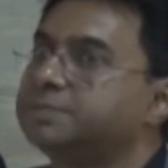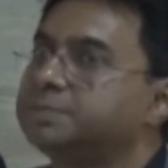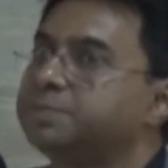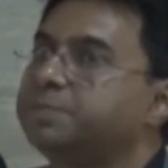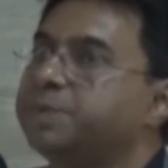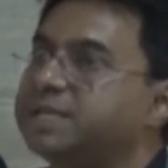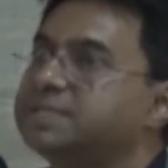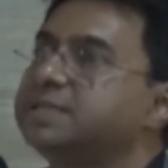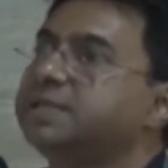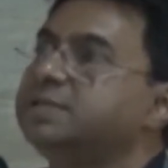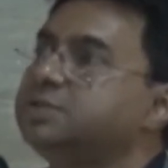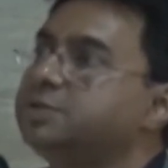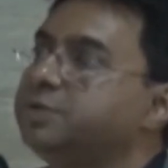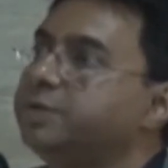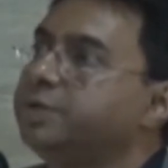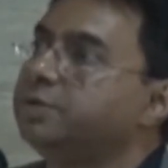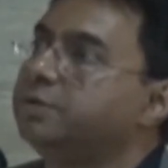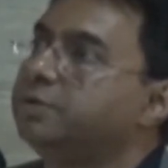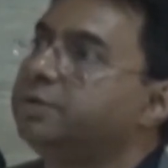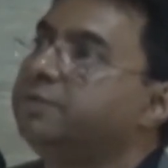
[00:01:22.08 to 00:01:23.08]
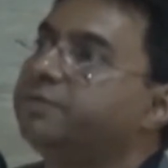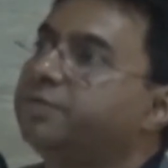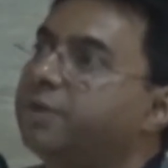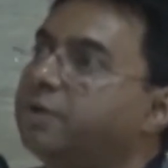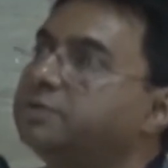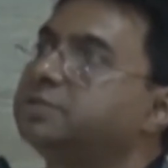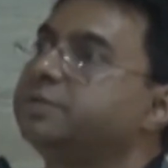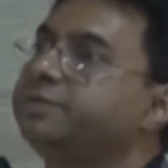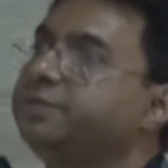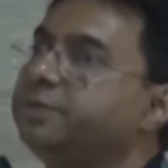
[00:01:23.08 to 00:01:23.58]
present to you, in
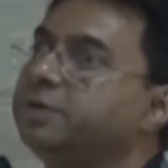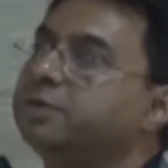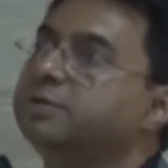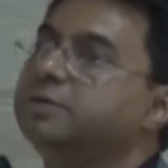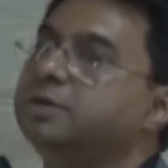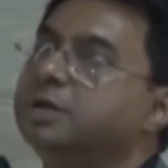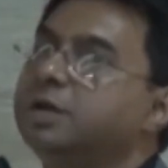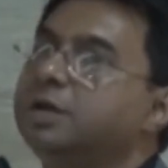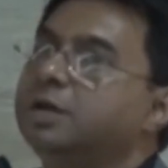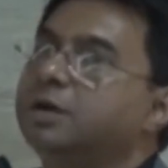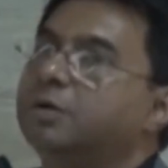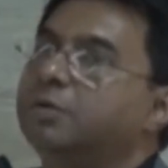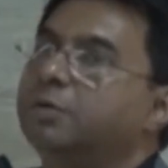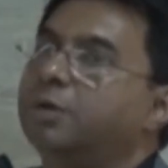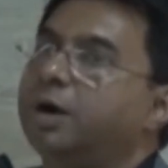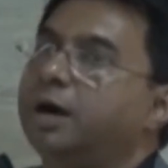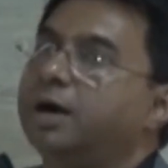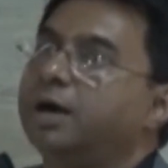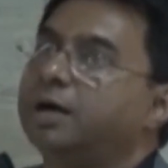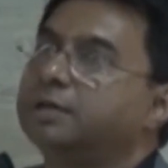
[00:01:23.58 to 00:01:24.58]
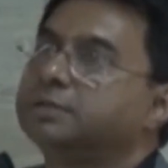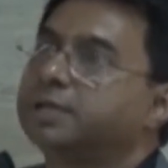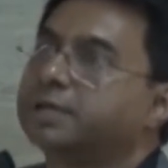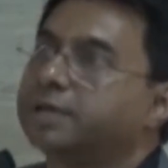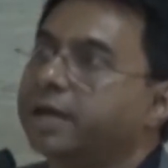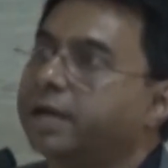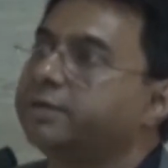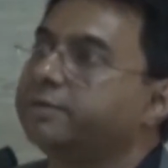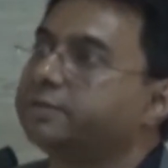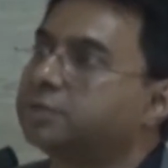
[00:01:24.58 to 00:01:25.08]
front of you, the
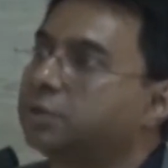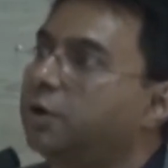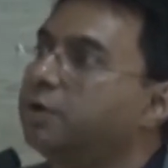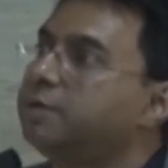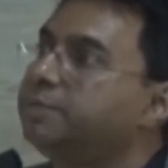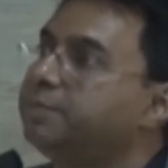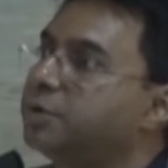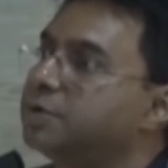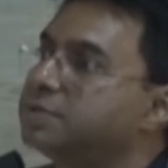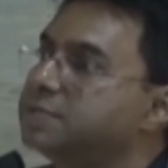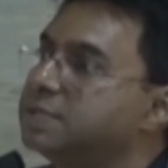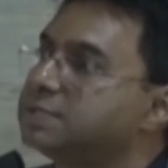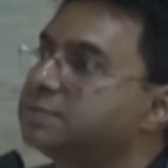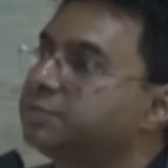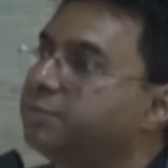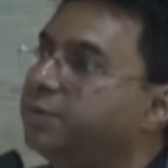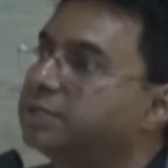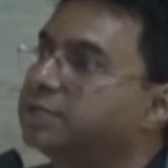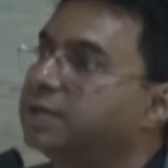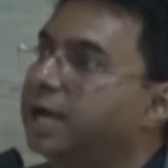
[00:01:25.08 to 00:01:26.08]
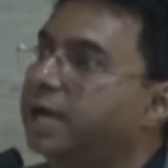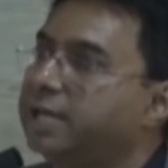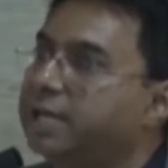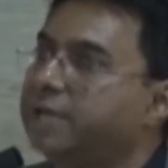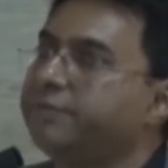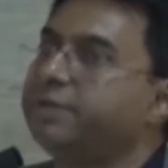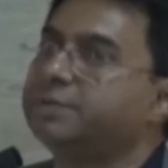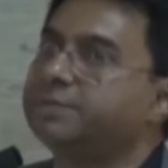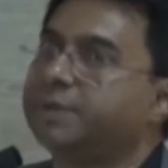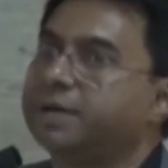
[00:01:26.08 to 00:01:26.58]
kind of thought process, what I
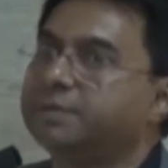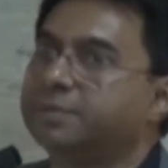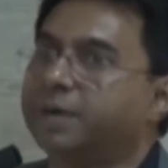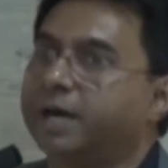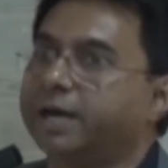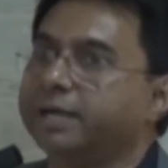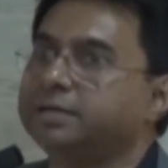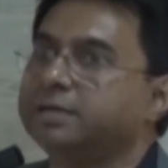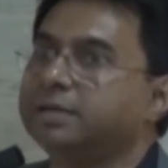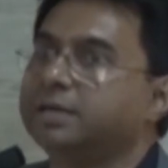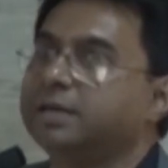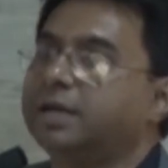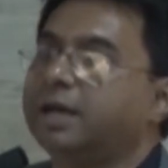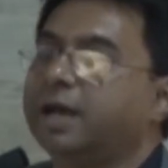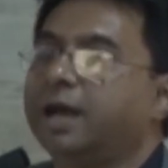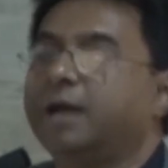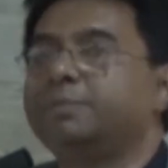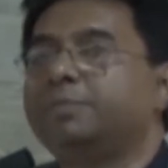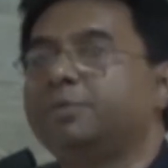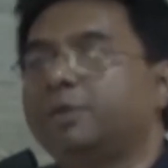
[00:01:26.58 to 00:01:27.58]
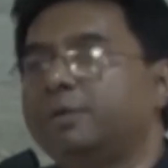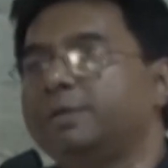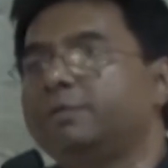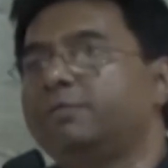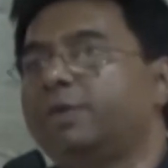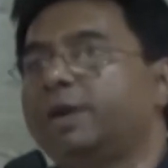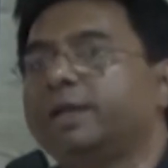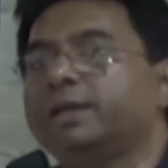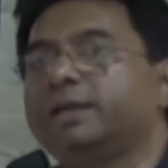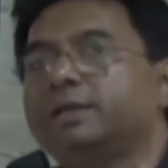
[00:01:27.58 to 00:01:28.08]
have in my mind, and probably
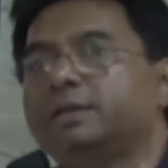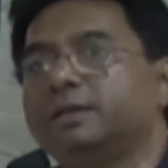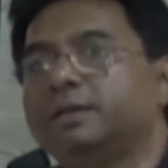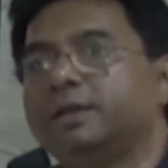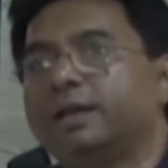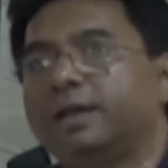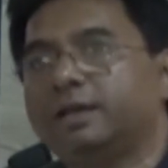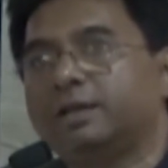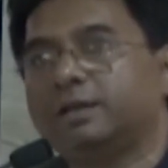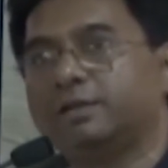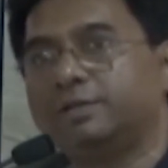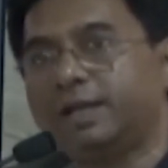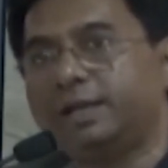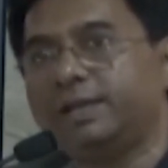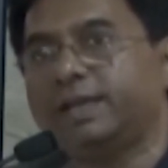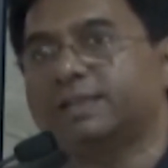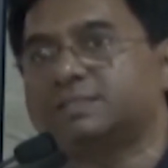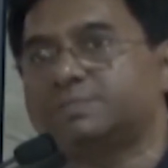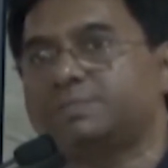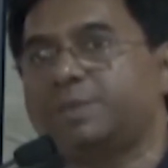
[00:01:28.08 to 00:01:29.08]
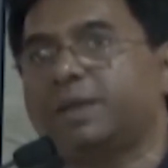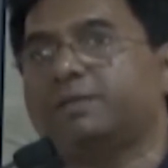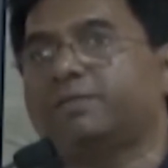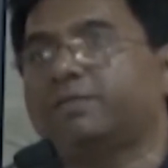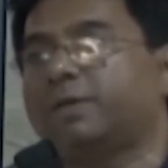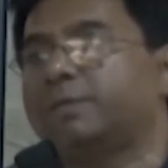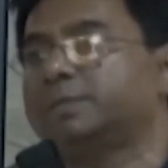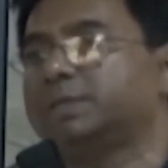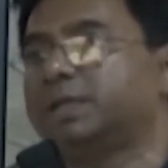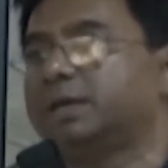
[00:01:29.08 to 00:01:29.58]
what I really expect
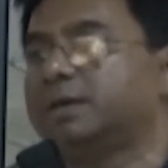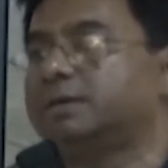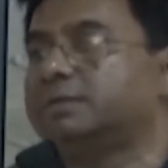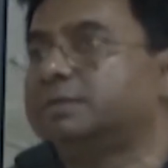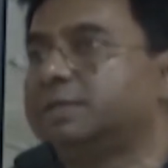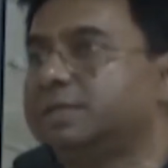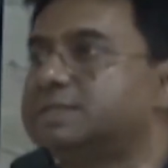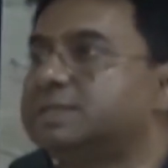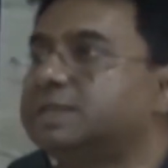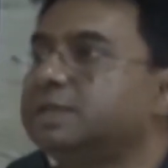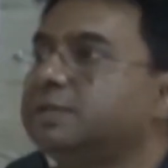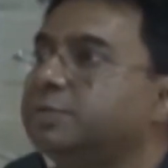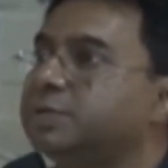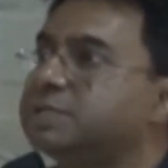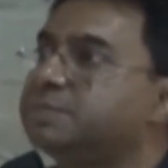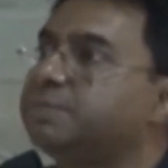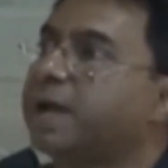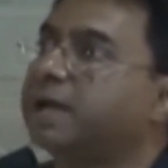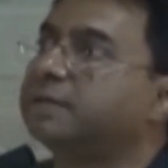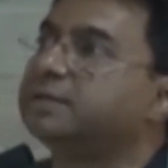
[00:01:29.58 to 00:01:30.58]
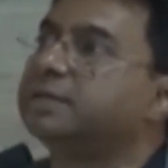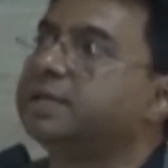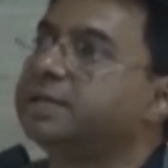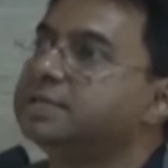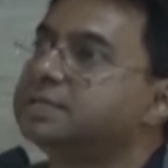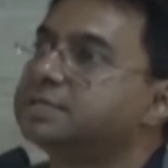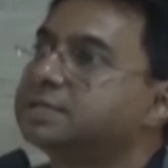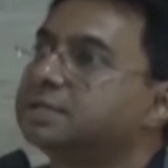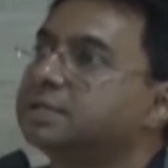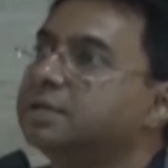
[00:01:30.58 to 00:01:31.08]
from the distinguished
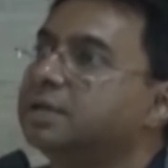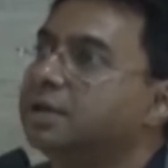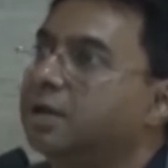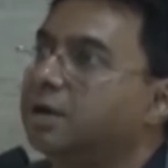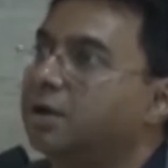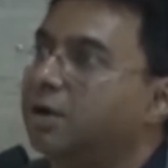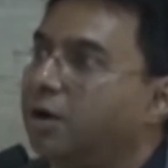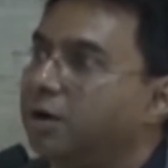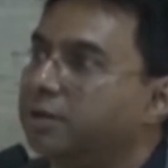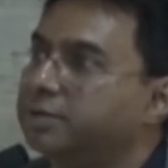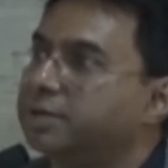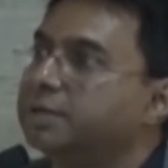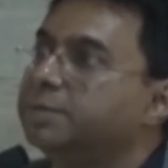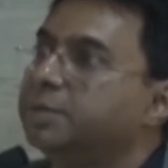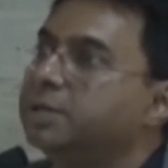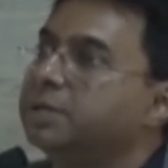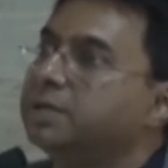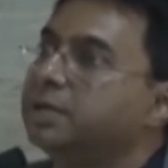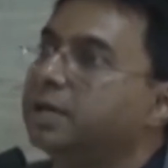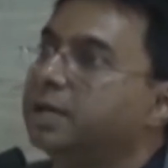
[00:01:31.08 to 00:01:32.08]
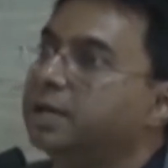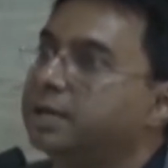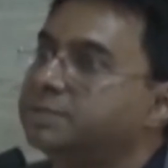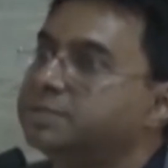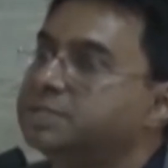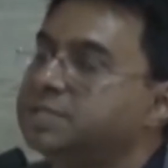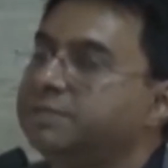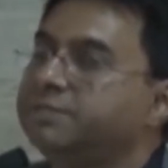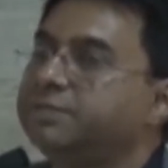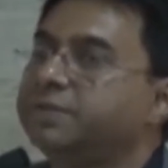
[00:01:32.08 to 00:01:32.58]
panelists,
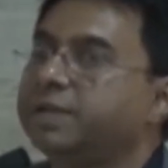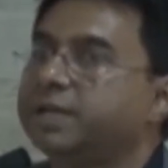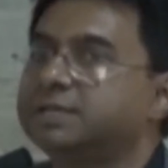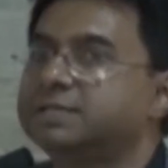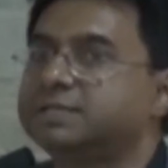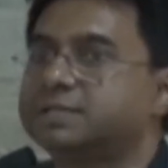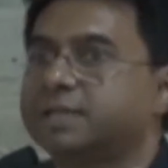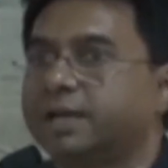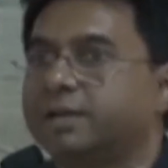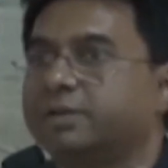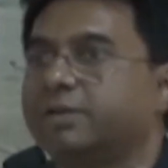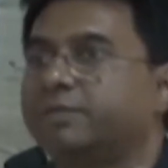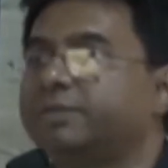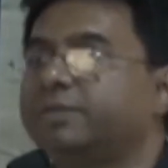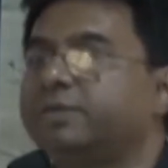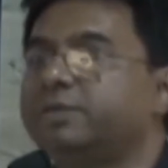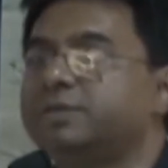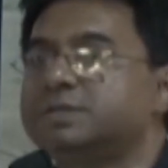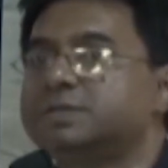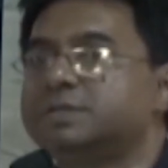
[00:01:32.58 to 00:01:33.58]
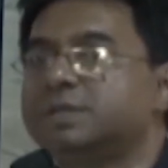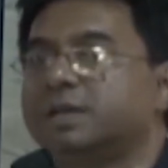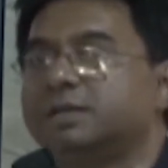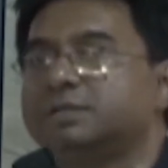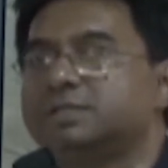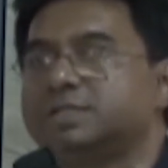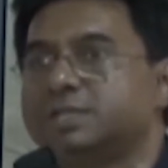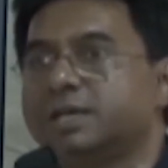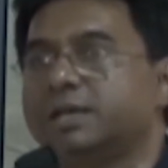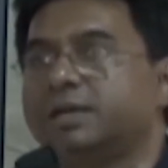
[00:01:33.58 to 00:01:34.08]
Honorable Chief Guest, and of course
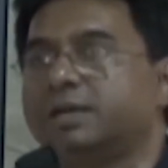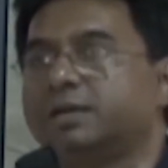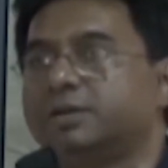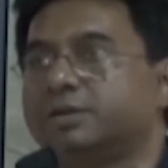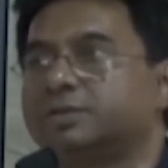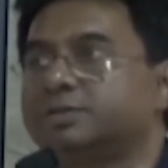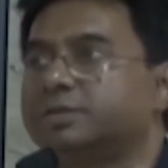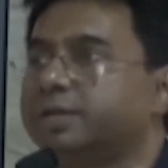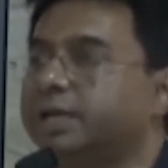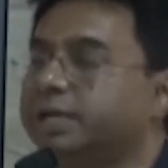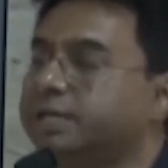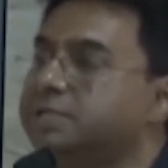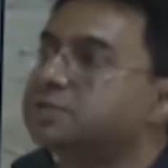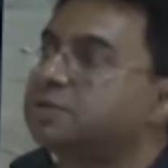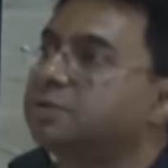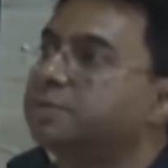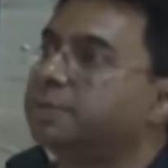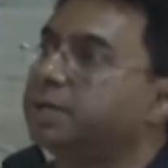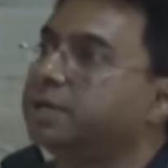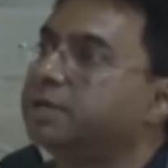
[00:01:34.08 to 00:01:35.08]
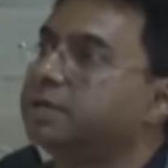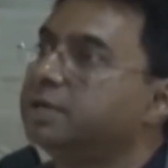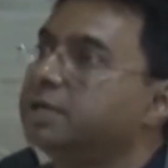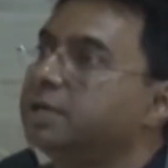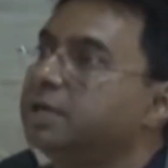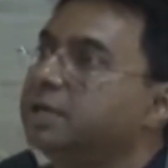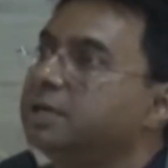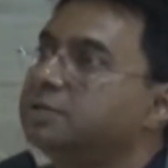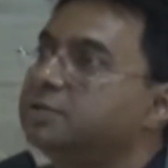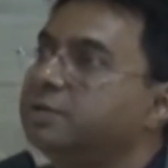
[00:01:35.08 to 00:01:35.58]
Chair Dr. Nagesh Kumar,
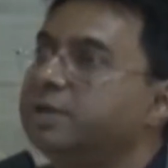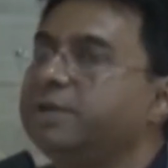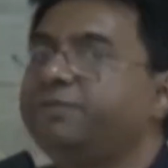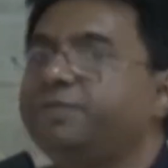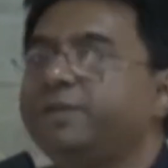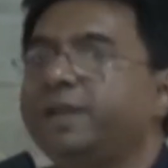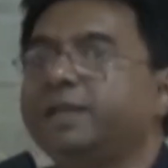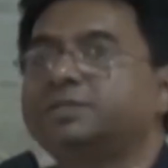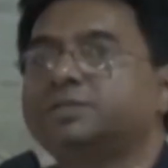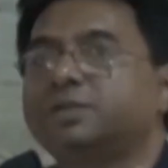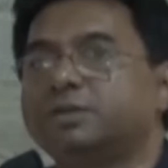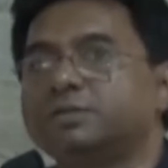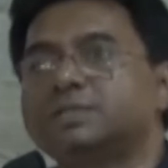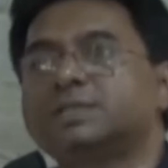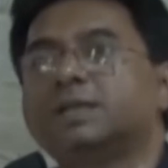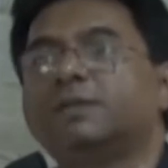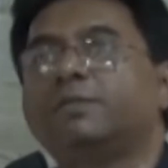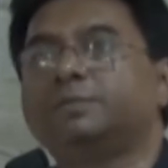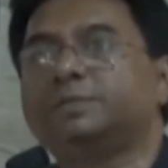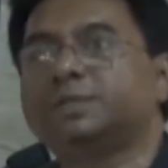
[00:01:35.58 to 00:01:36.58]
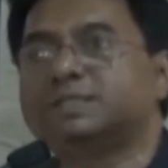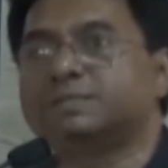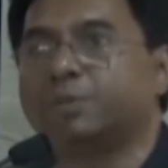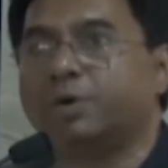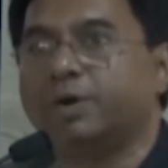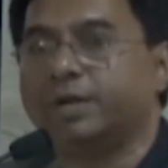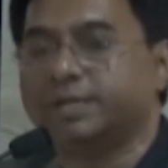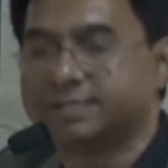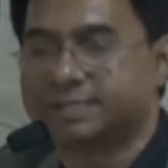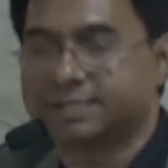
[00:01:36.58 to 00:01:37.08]
to reflect on some of these
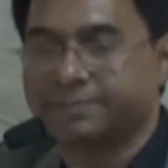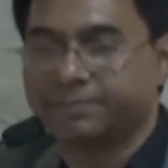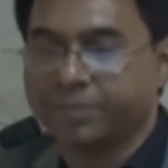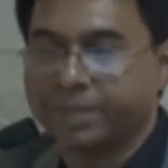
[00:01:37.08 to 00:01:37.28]
points.